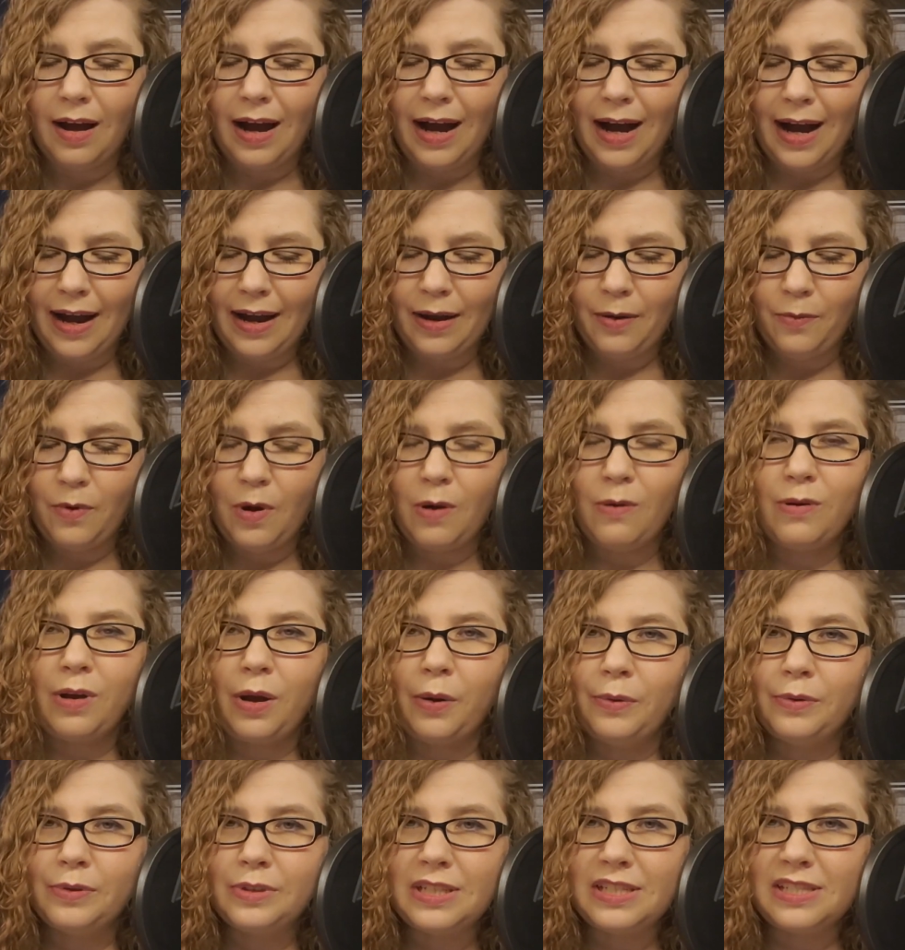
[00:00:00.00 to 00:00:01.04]
I won't
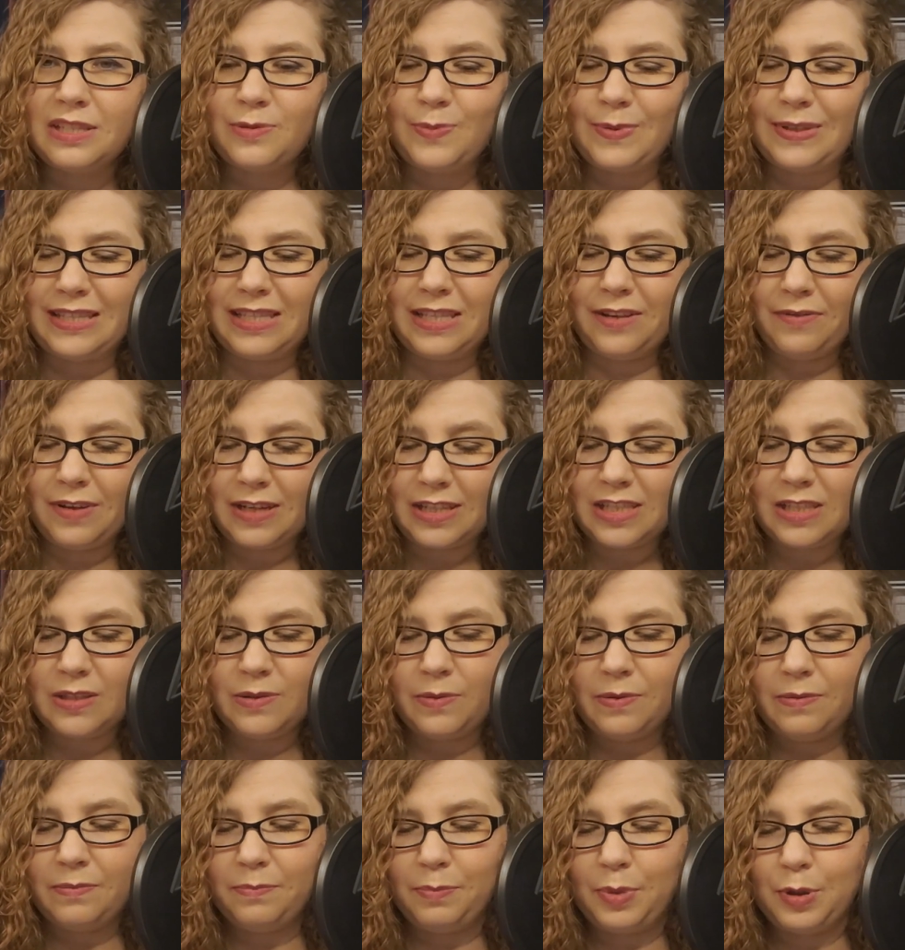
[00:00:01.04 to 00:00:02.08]
go into specifics,
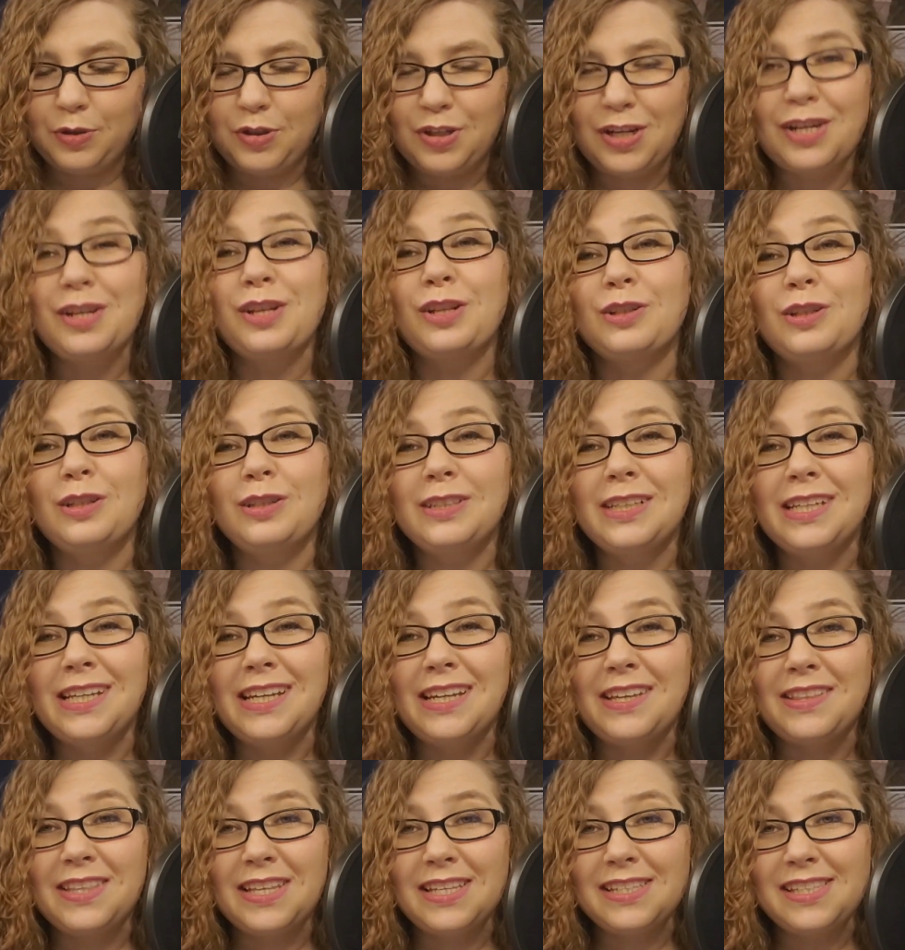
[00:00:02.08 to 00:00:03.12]
particularly
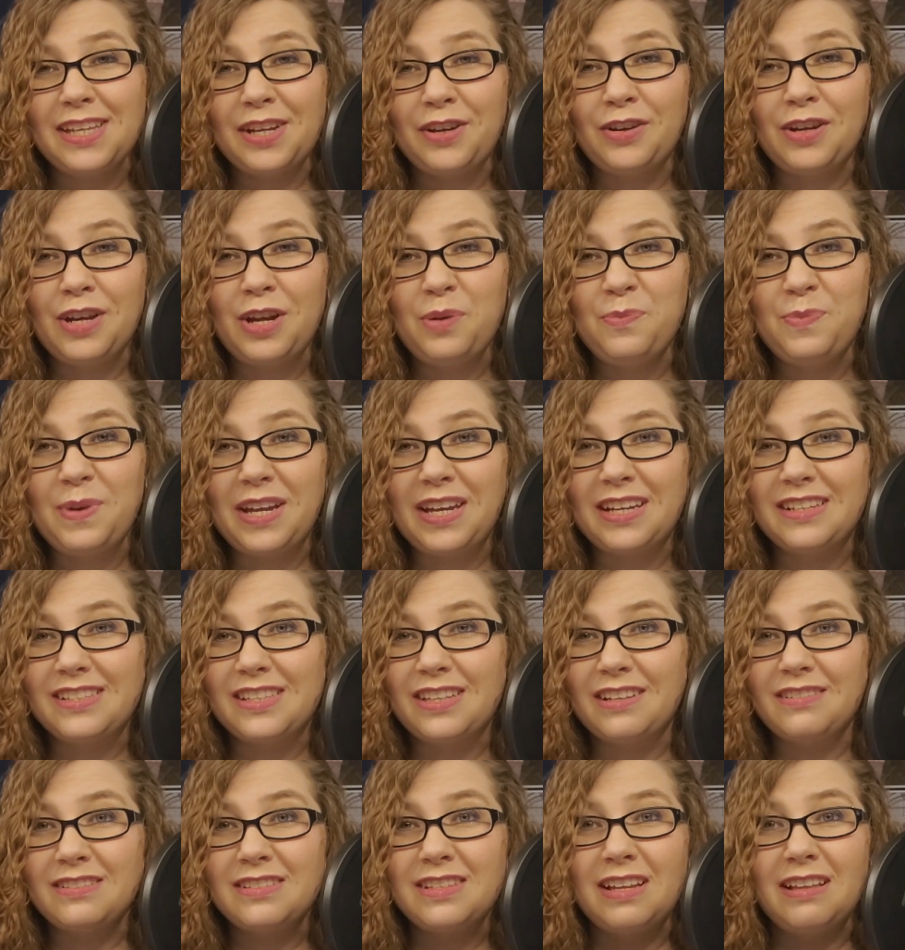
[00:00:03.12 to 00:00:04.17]
in this area, because
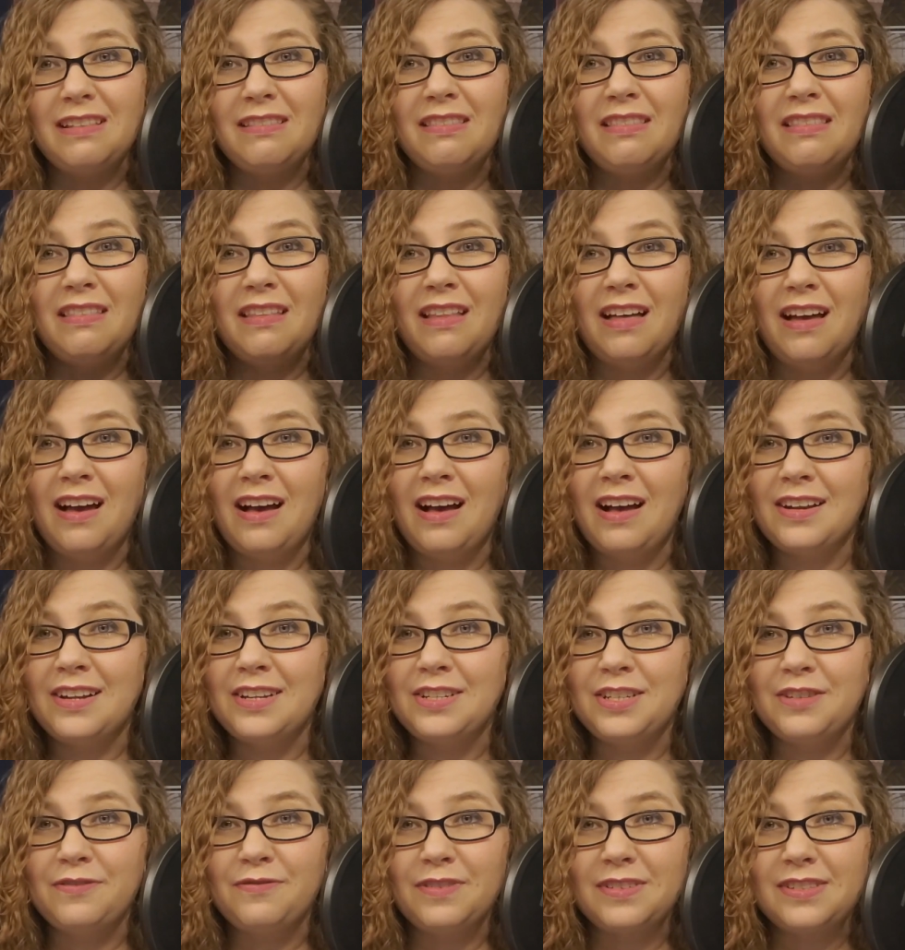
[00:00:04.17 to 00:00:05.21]
there's a lot of
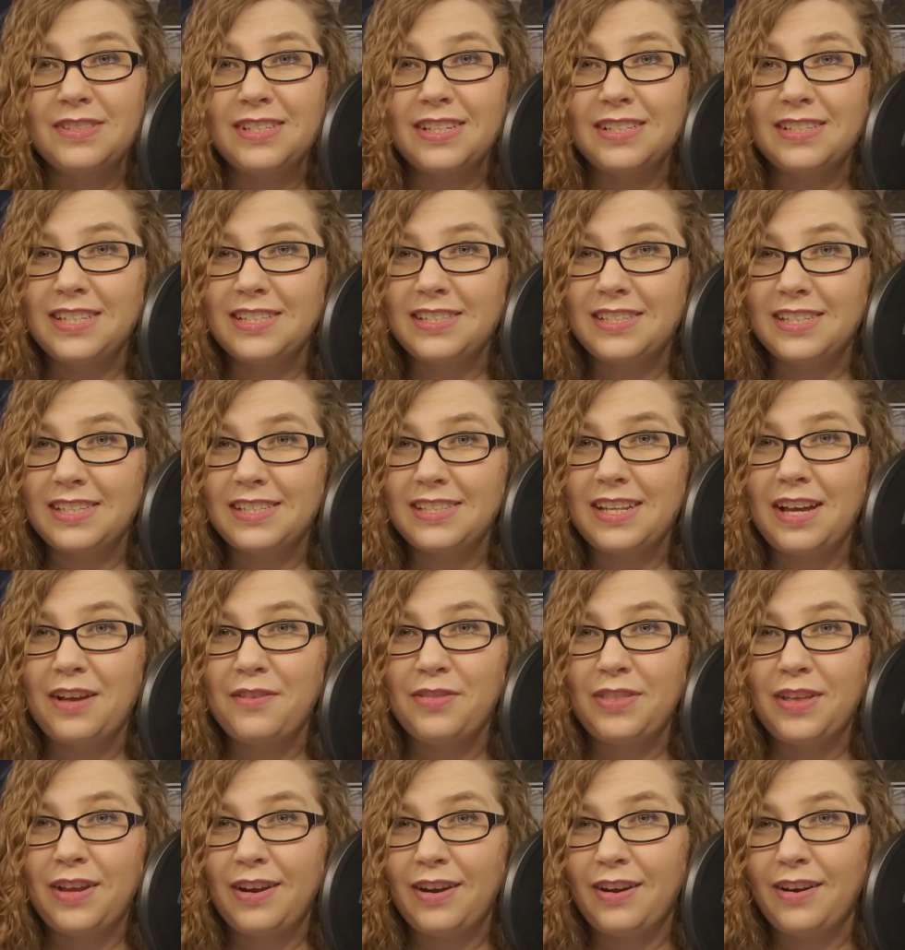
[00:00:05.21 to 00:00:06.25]
different statistics out
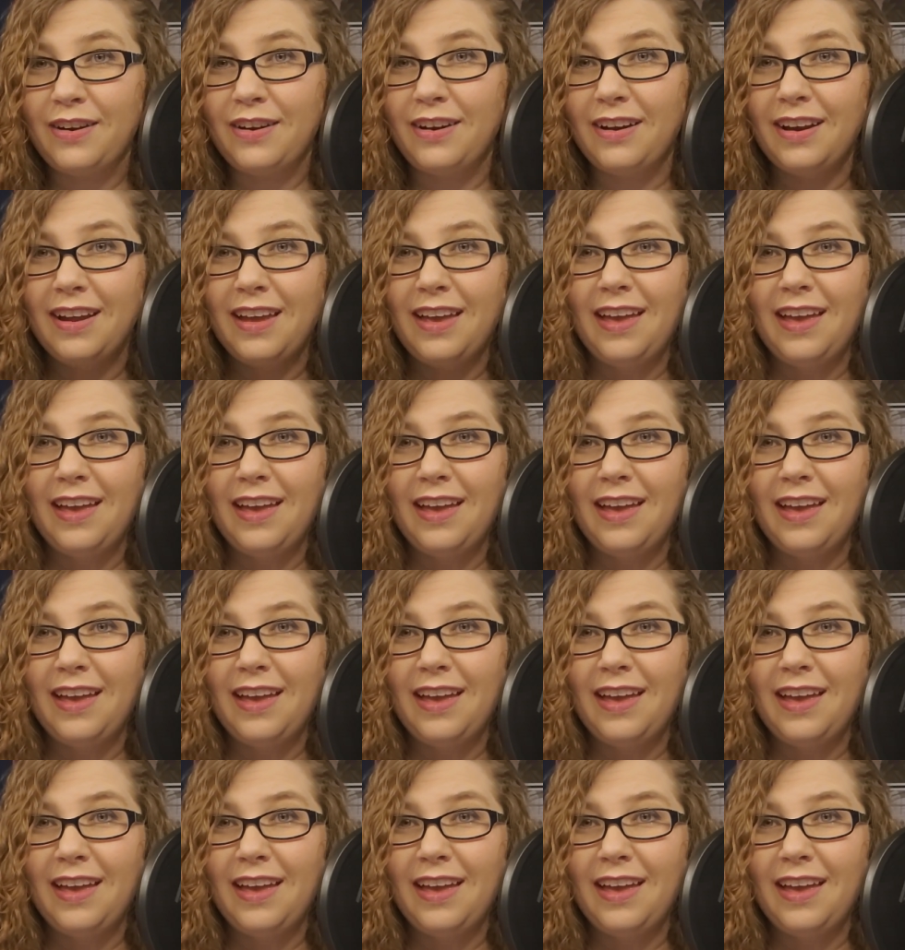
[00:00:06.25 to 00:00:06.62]
there.